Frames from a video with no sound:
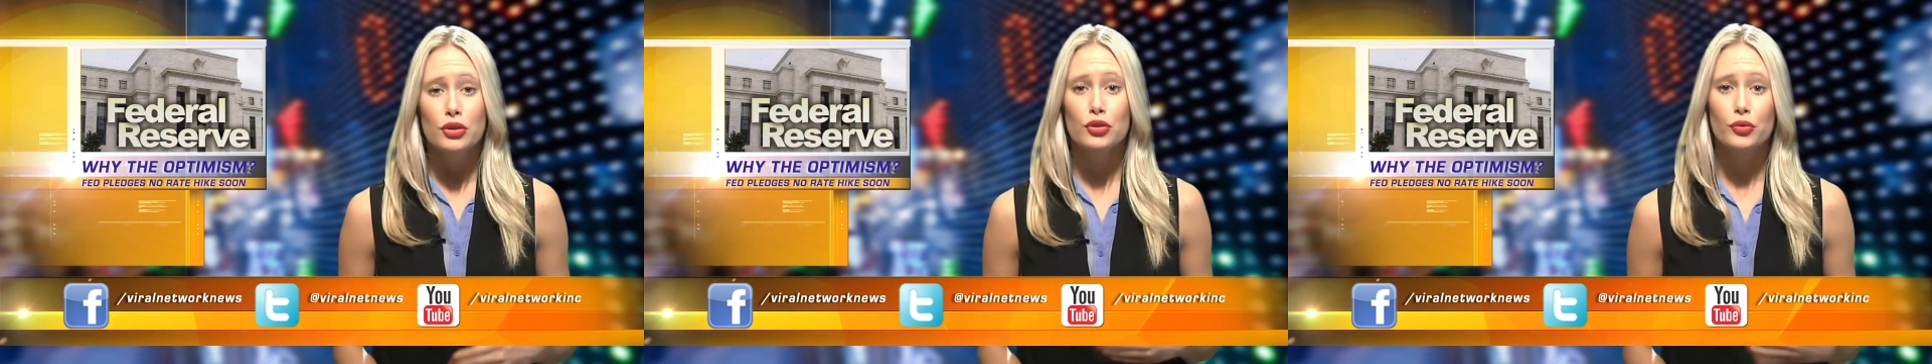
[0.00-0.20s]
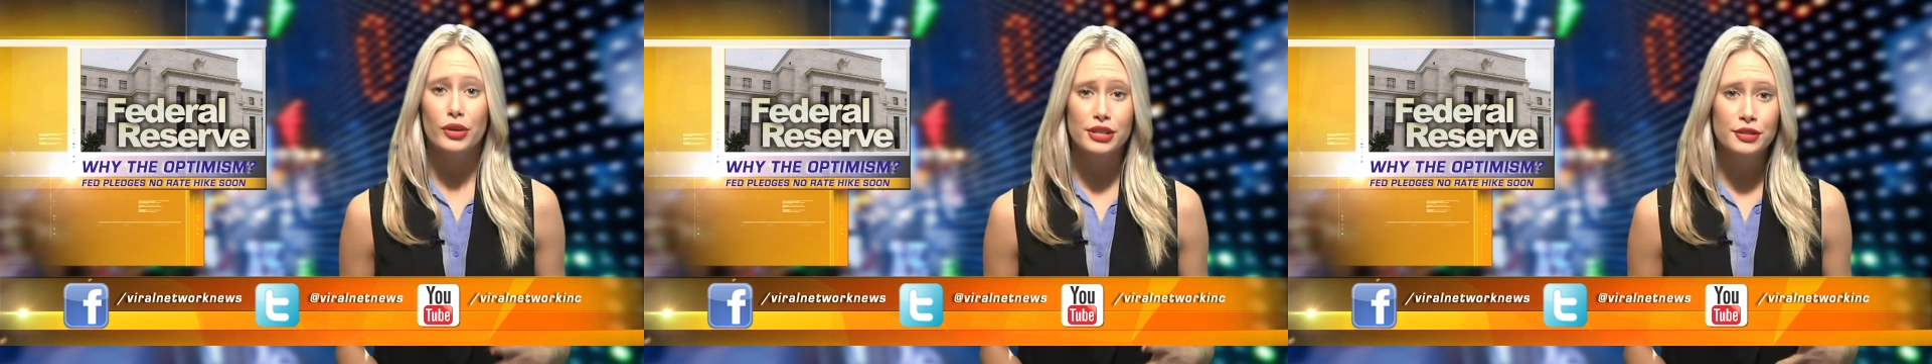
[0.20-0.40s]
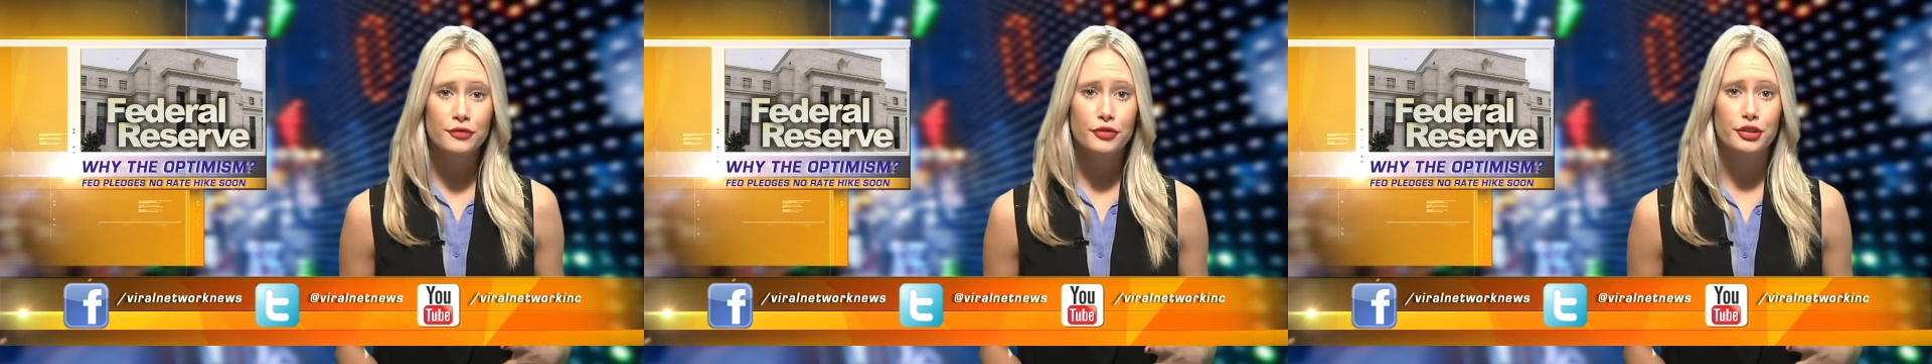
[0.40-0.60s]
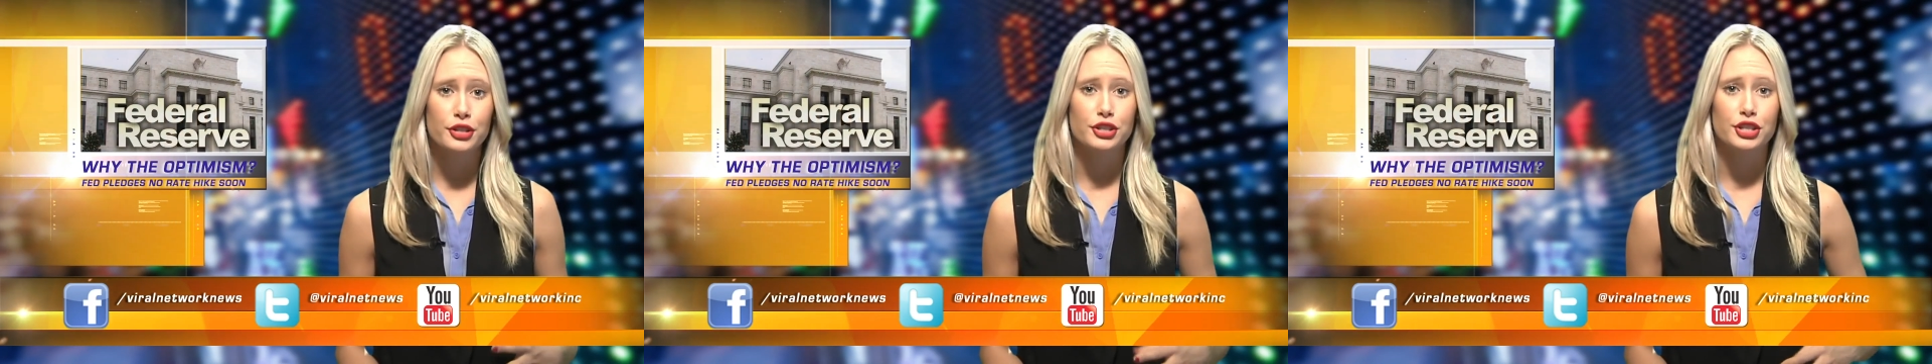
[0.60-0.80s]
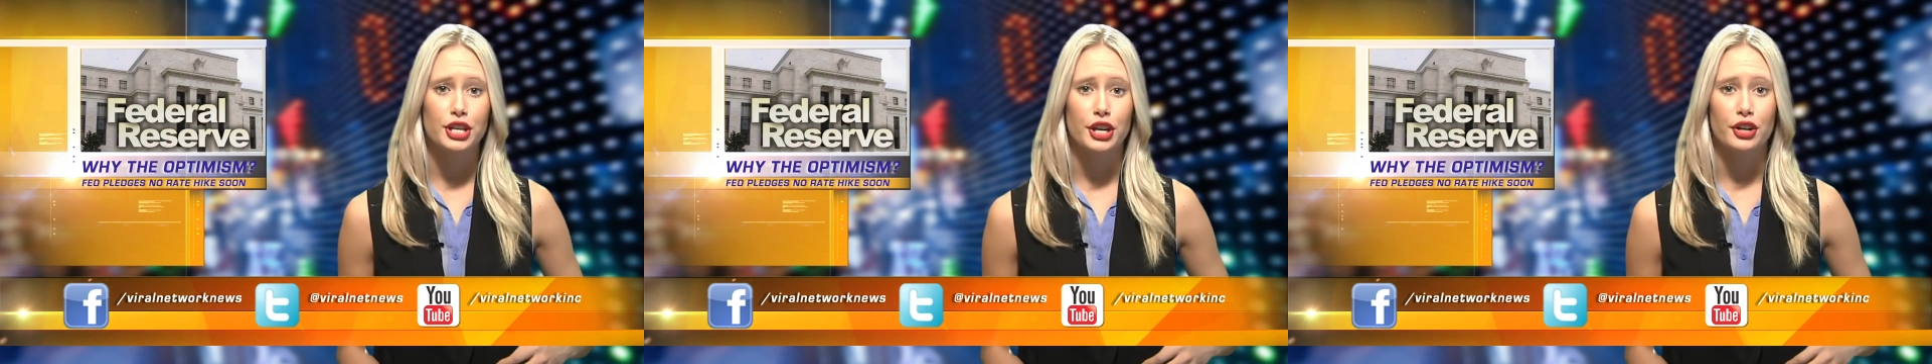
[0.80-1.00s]
The reason for the
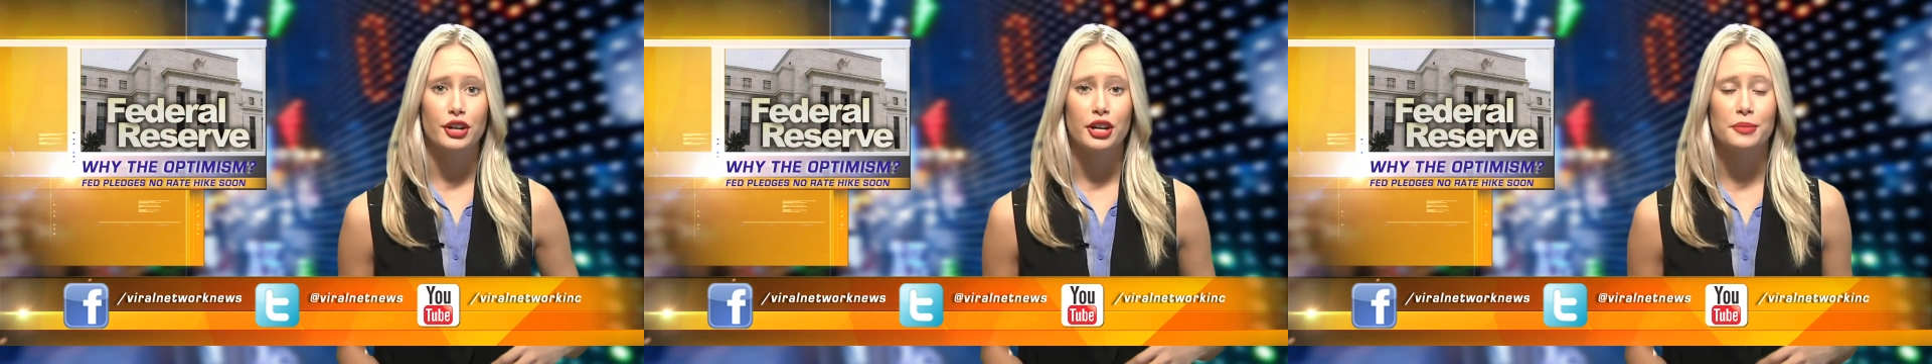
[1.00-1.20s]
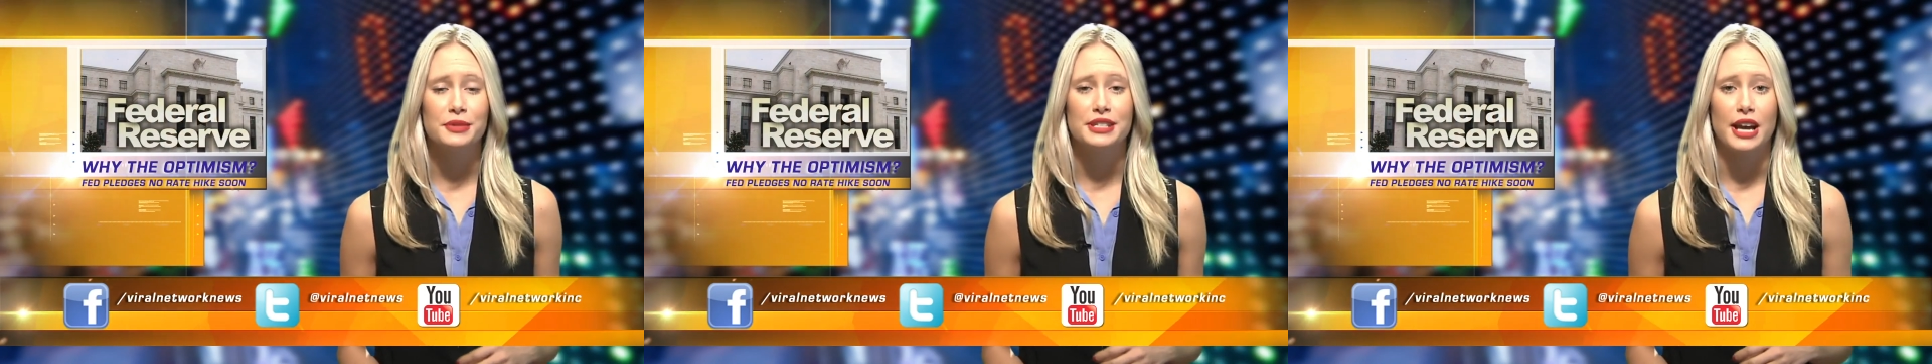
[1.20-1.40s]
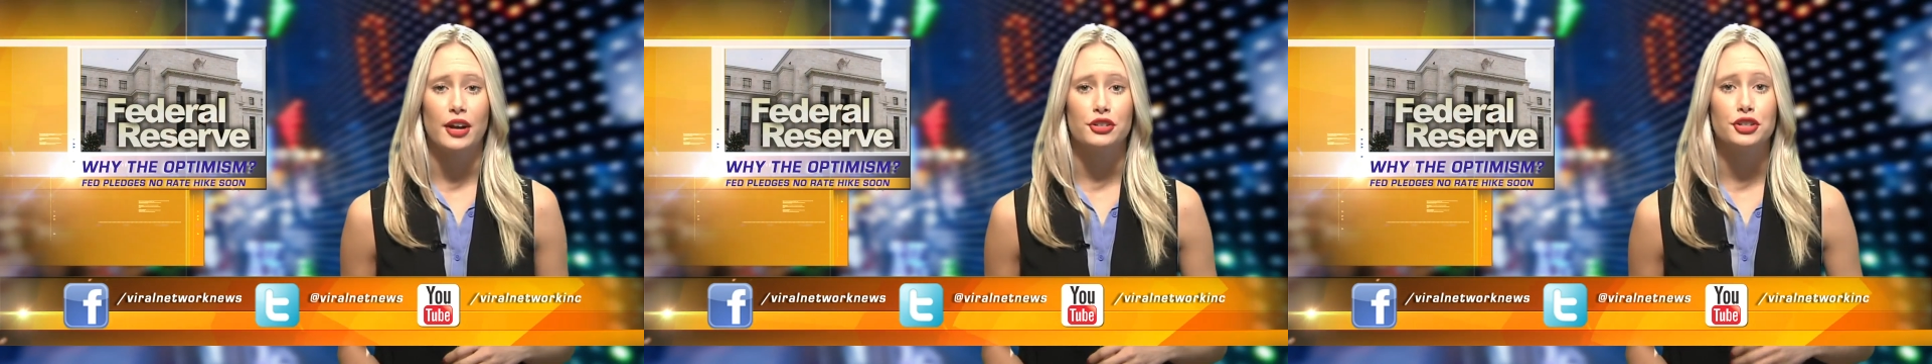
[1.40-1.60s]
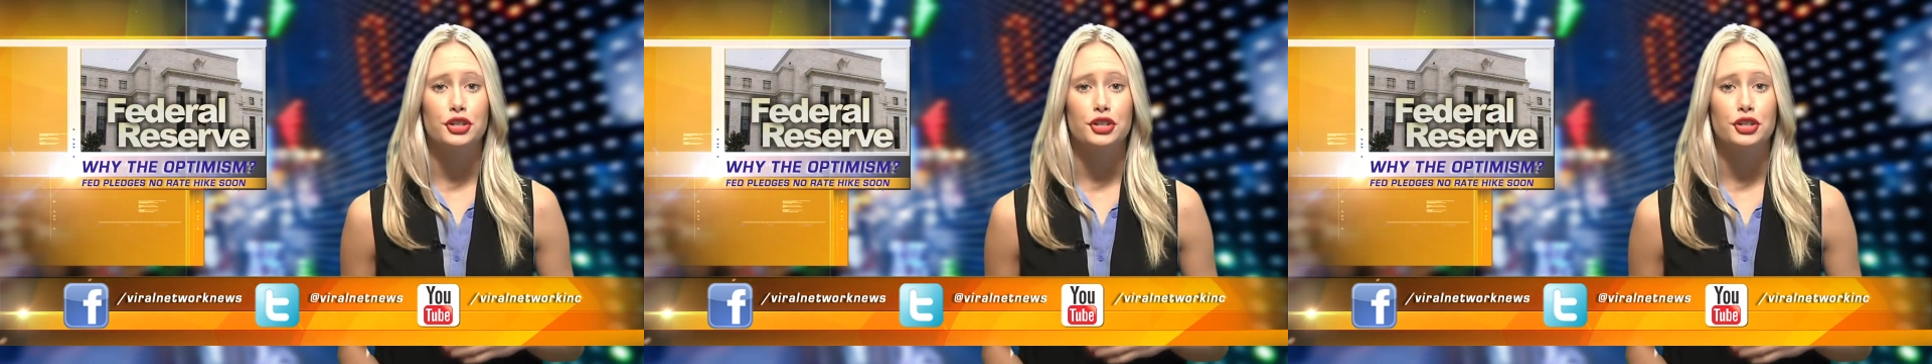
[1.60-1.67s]
cheer comes down